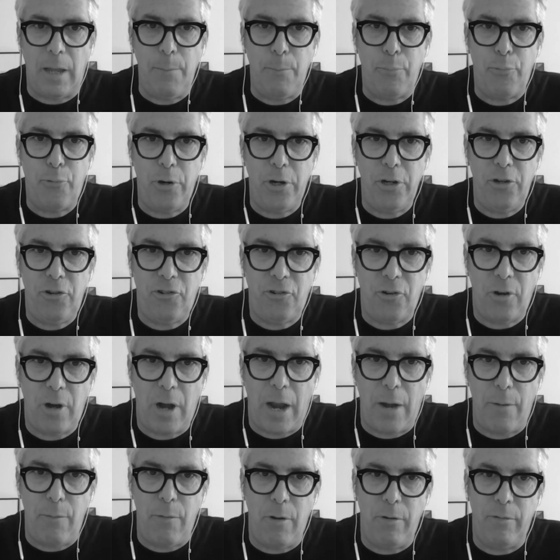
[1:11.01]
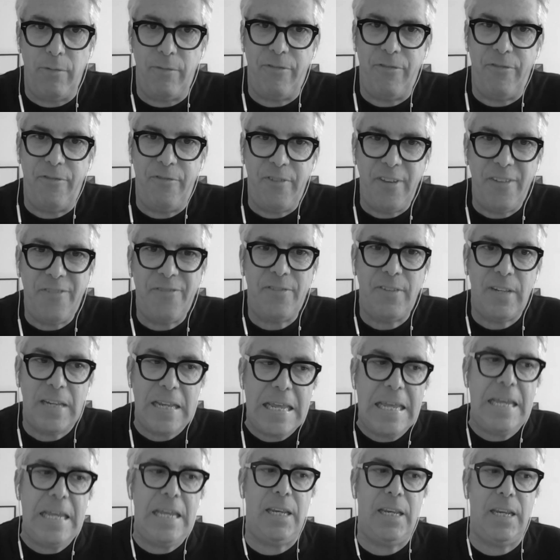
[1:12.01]
I'm pretty sure I wrote
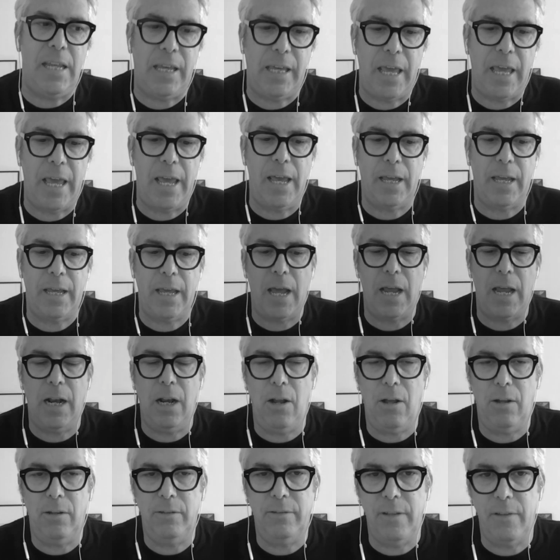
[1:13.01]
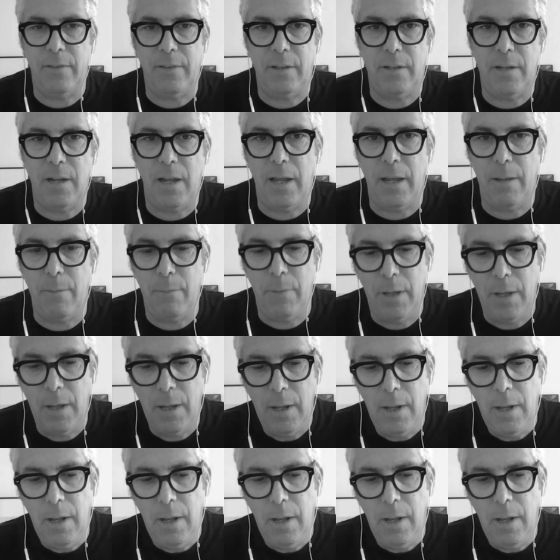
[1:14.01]
15 Ikea catalogs at the time.